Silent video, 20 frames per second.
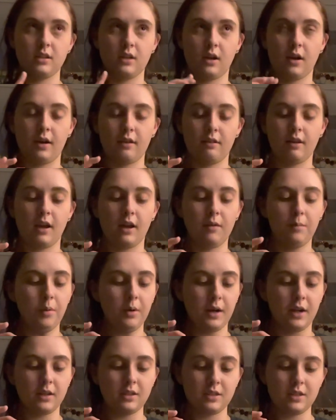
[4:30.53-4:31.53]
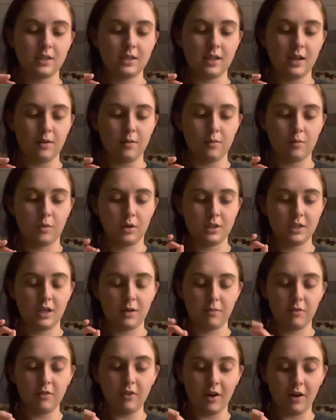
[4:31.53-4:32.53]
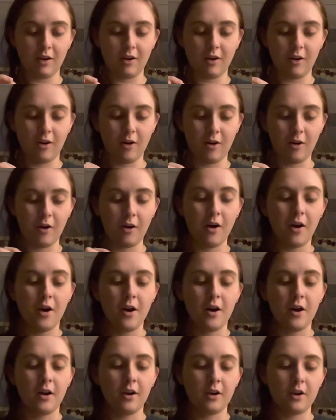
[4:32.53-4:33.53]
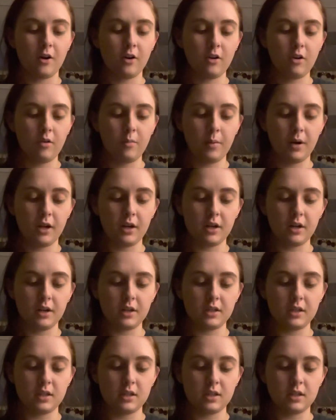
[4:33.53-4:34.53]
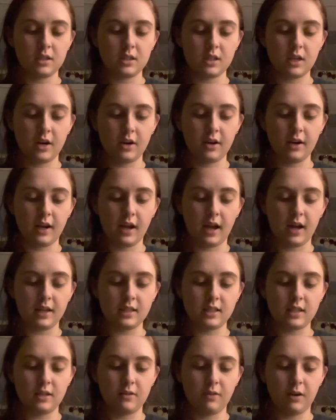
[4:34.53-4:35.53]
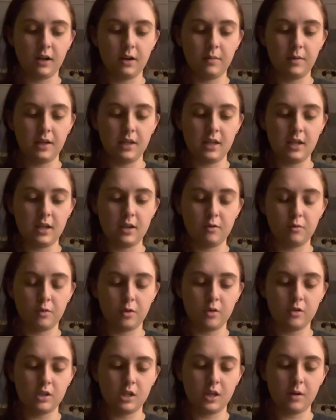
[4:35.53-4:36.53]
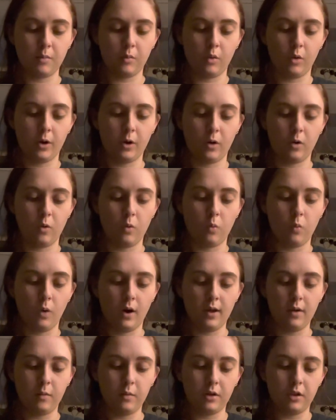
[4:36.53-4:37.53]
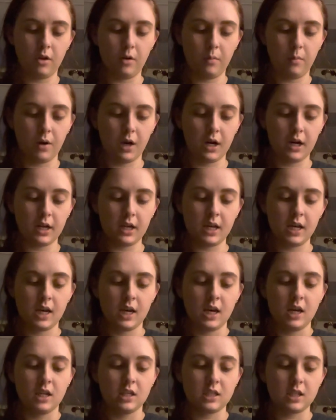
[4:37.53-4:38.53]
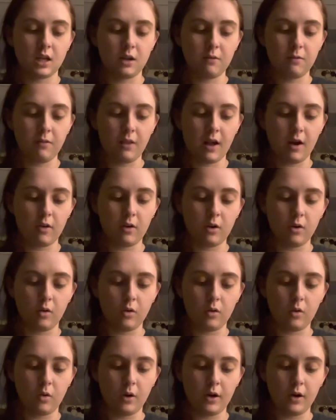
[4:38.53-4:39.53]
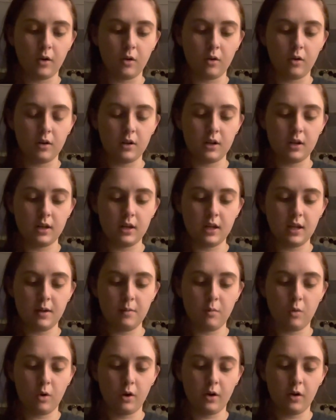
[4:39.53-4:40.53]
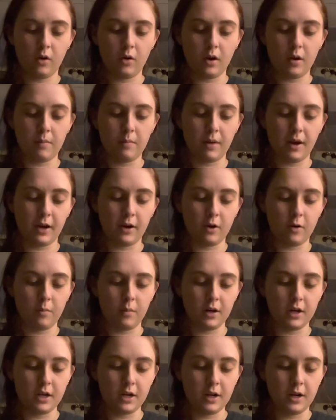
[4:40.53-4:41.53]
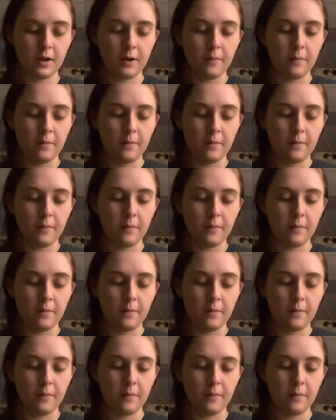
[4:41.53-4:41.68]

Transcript: I can't pronounce this one type of alcohol, cocoa butter, stearic acid, vitamin E, rosehip oil, white willow bark, sunflower oil, neem oil, and mango butter.